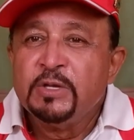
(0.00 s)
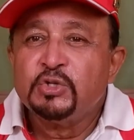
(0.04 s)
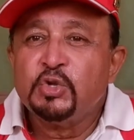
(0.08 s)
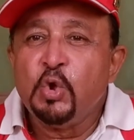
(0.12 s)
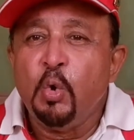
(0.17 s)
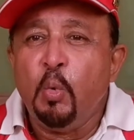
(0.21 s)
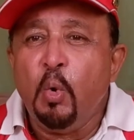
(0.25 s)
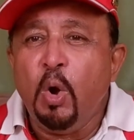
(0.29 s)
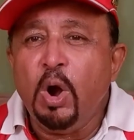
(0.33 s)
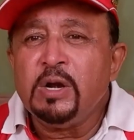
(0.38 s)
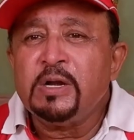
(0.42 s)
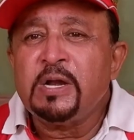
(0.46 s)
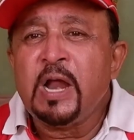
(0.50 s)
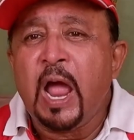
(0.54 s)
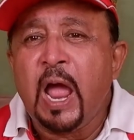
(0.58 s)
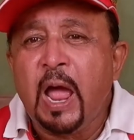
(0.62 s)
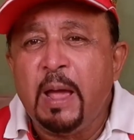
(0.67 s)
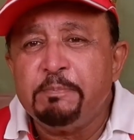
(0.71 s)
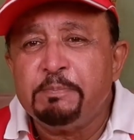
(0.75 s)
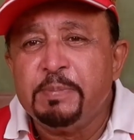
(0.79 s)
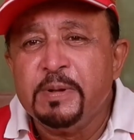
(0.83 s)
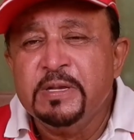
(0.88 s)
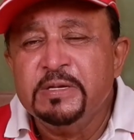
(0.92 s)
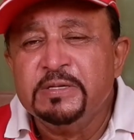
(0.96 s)
So what
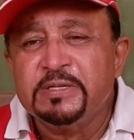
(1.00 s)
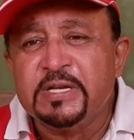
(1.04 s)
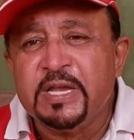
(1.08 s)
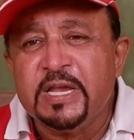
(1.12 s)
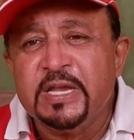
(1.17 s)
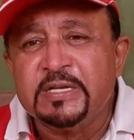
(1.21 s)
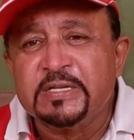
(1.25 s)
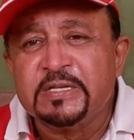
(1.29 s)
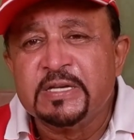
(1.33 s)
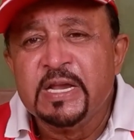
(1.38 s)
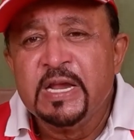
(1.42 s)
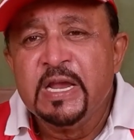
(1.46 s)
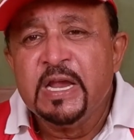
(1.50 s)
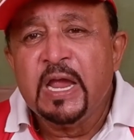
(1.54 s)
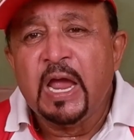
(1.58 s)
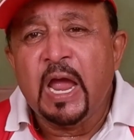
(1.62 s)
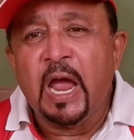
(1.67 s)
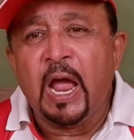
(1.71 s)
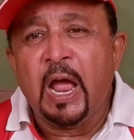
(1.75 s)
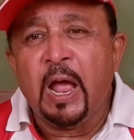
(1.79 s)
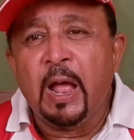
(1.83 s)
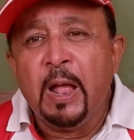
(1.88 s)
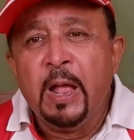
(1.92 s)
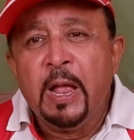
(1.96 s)
happens is,
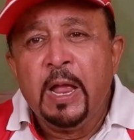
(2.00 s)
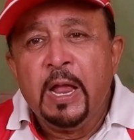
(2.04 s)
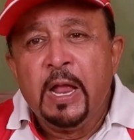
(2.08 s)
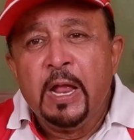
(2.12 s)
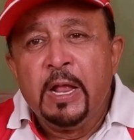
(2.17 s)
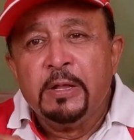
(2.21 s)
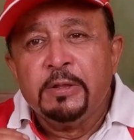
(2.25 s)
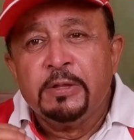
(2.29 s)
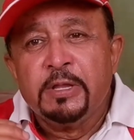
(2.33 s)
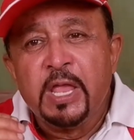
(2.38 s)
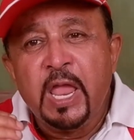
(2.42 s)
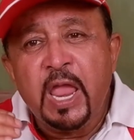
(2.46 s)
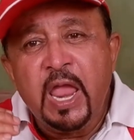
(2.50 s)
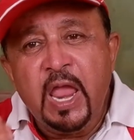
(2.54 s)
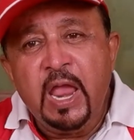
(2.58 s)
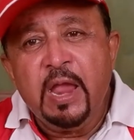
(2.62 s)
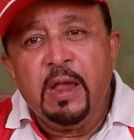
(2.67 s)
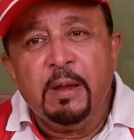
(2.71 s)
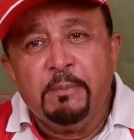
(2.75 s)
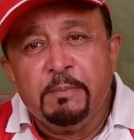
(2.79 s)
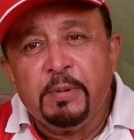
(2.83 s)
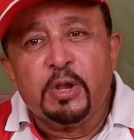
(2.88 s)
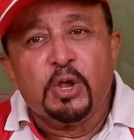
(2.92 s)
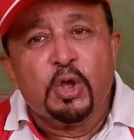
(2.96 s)
uh,
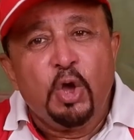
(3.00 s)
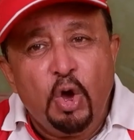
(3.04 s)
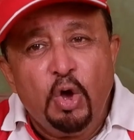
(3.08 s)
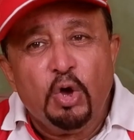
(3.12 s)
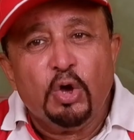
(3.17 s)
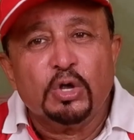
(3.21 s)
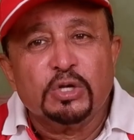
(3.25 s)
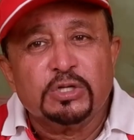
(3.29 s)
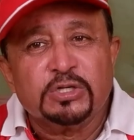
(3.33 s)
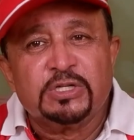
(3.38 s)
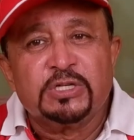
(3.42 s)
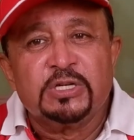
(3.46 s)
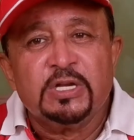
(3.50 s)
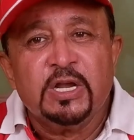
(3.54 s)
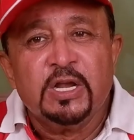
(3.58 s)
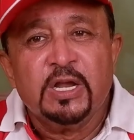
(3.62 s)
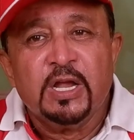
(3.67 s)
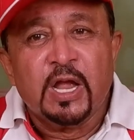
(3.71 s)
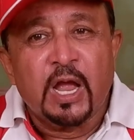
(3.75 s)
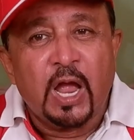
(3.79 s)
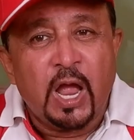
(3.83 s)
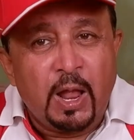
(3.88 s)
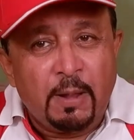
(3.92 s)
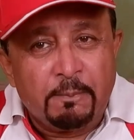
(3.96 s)
they, because
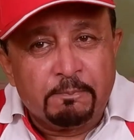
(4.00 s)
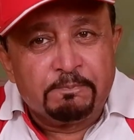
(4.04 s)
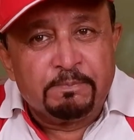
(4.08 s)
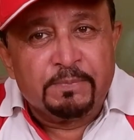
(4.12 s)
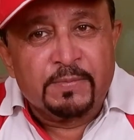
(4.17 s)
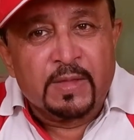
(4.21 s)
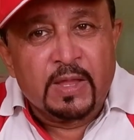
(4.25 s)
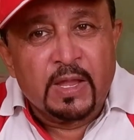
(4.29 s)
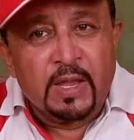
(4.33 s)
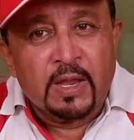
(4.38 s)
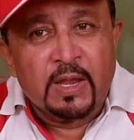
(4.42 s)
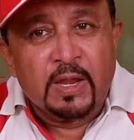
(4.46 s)
uh,